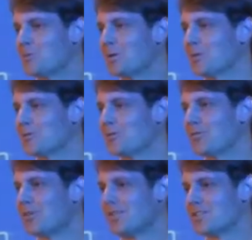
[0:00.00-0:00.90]
please
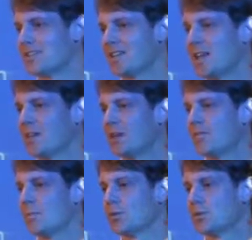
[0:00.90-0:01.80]
review those and give
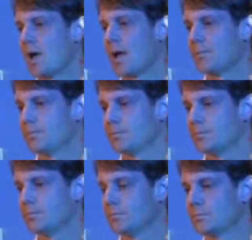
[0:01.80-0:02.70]
them a try.
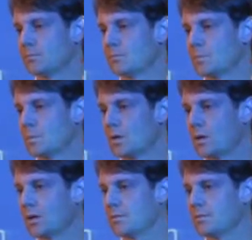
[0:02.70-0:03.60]

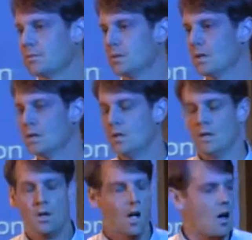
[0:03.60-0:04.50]
Okay.
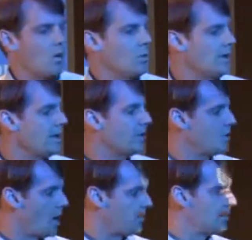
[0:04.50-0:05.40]
We're going to get
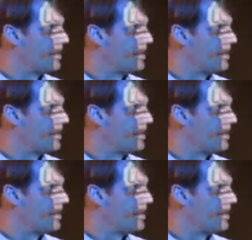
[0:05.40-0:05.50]
you up and